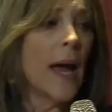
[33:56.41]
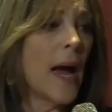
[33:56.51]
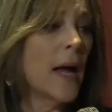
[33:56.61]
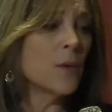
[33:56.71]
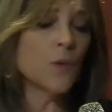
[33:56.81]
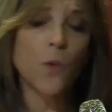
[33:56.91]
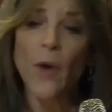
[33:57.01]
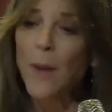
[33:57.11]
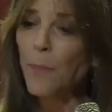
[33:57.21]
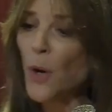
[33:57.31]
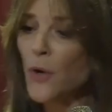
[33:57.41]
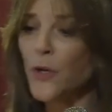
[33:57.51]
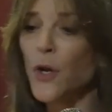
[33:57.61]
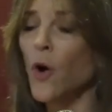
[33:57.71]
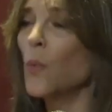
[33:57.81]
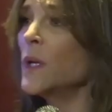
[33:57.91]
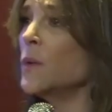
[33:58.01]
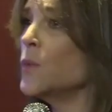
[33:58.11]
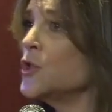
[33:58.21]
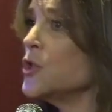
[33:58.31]
and it was a great book, you know,
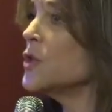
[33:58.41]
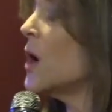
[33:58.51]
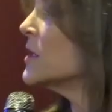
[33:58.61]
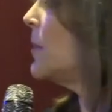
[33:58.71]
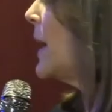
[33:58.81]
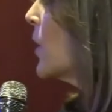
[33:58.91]
when she talks about